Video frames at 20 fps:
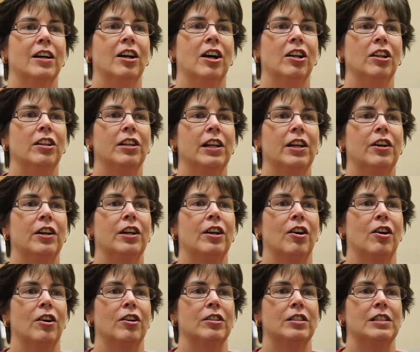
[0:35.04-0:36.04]
Culinary
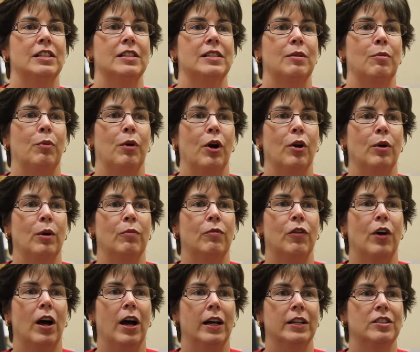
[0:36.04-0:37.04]
Arts is a program for
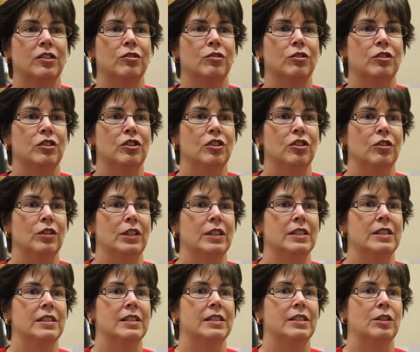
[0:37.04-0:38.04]
high school
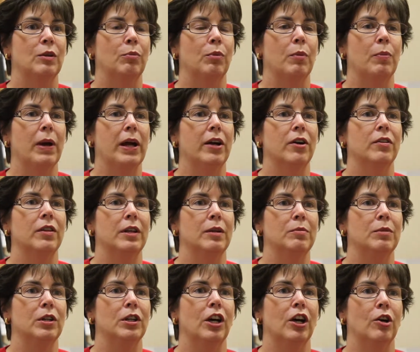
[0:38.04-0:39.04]
students to prepare them
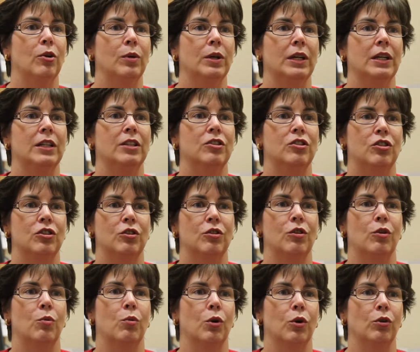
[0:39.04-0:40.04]
to go into the
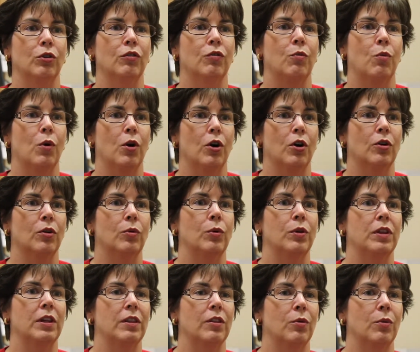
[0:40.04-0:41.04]
world of work
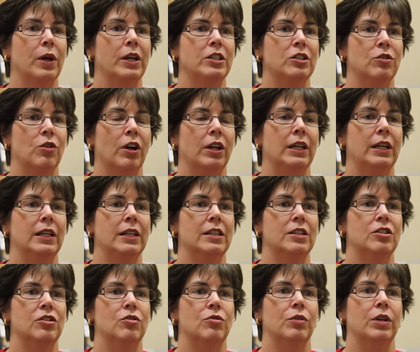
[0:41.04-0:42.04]
within the restaurant
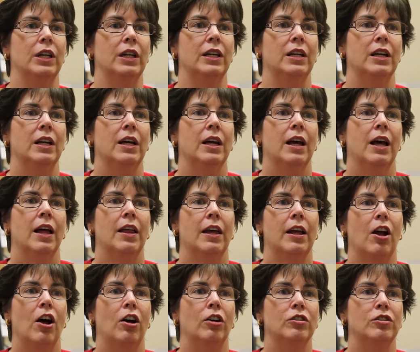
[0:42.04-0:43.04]
industry. It
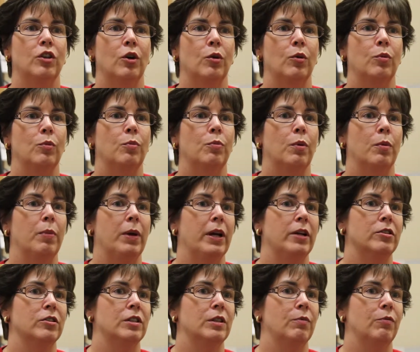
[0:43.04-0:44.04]
also
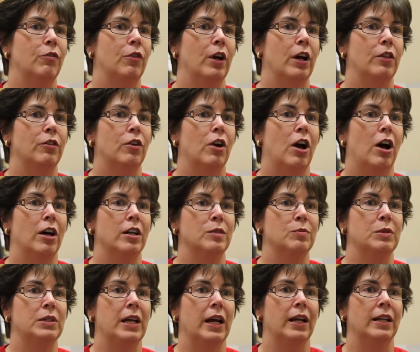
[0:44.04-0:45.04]
prepares them for other
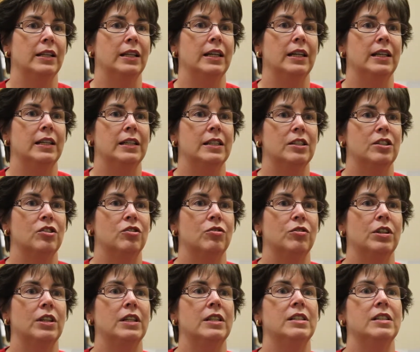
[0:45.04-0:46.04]
hospitality
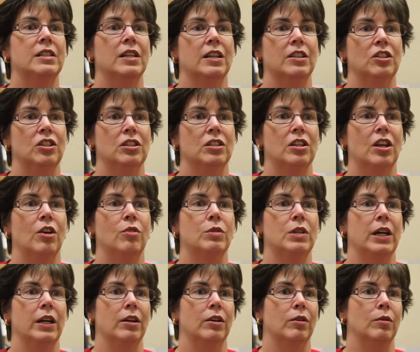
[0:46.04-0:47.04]
industries such as
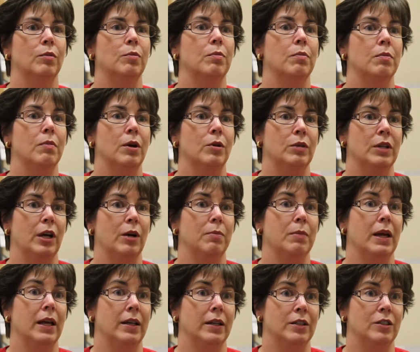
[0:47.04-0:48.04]
hotel, motel
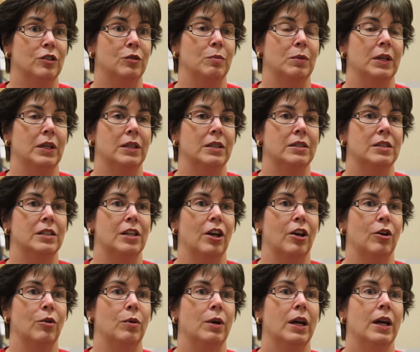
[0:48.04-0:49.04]
management.
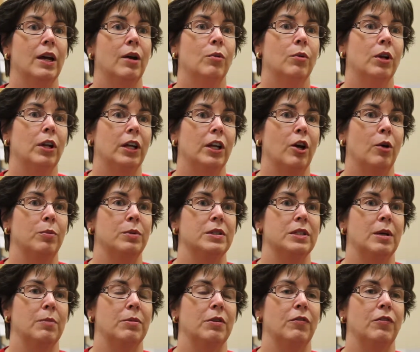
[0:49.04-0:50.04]
So really opens
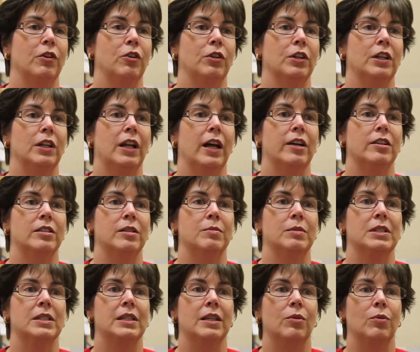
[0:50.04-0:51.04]
up the field and allows them to
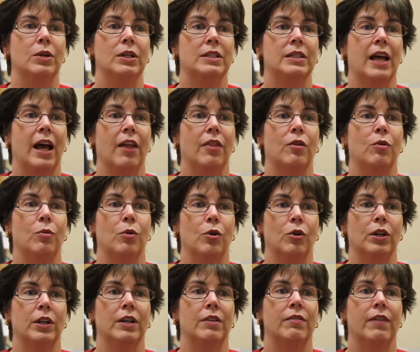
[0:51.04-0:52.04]
see what's out in the world
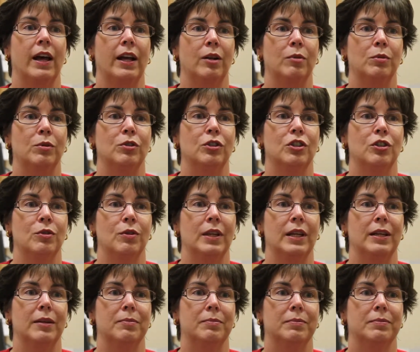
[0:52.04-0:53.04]
and available to
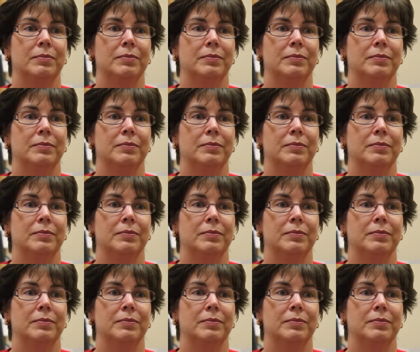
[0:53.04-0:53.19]
them.